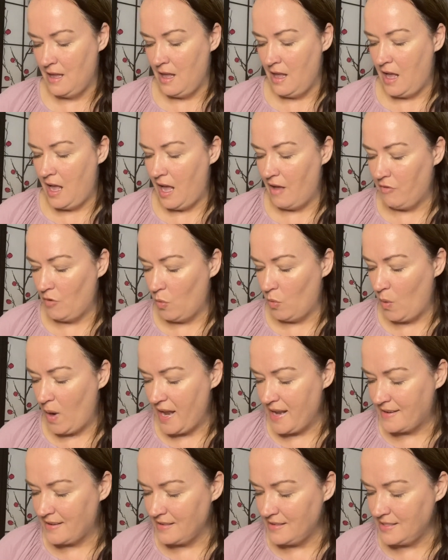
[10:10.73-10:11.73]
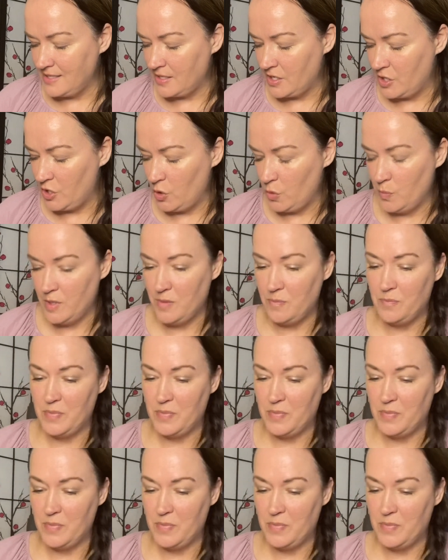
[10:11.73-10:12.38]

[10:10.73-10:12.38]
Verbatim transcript: have awakened human